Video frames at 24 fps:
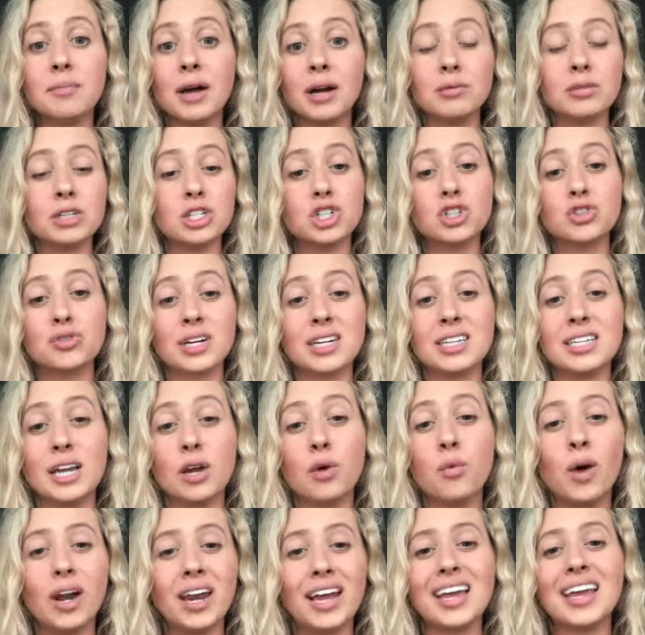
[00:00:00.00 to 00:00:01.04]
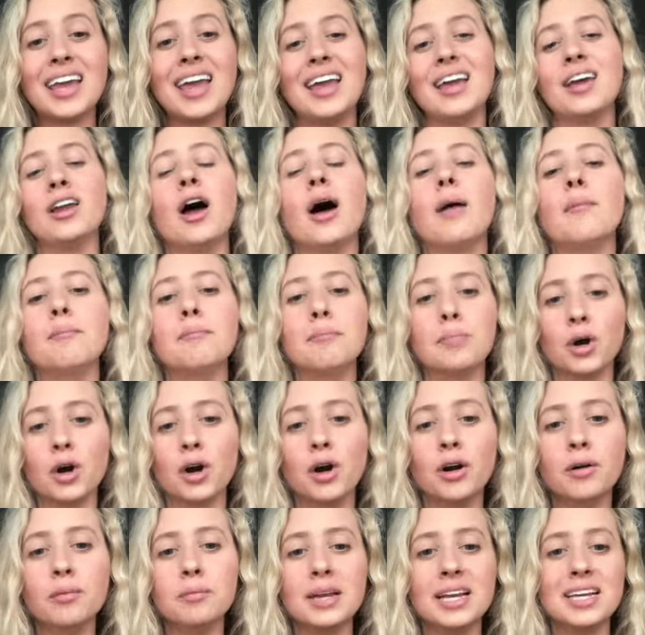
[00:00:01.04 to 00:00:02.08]
by restricting what it cannot
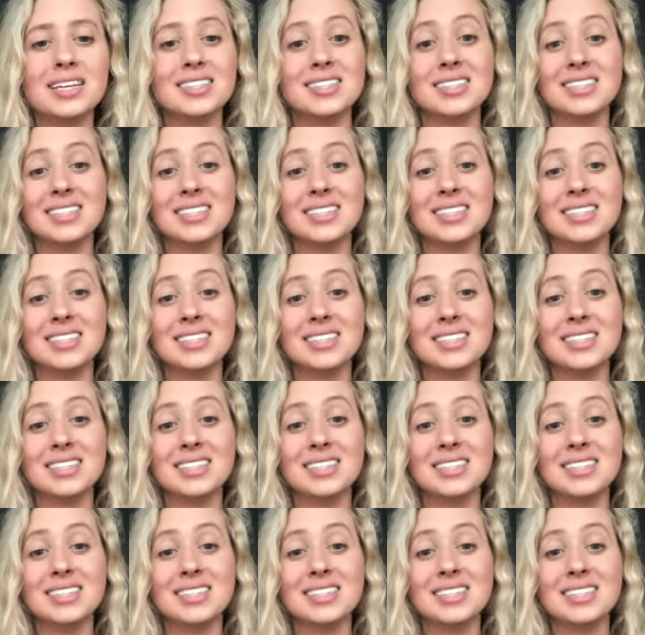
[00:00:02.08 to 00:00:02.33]
burn because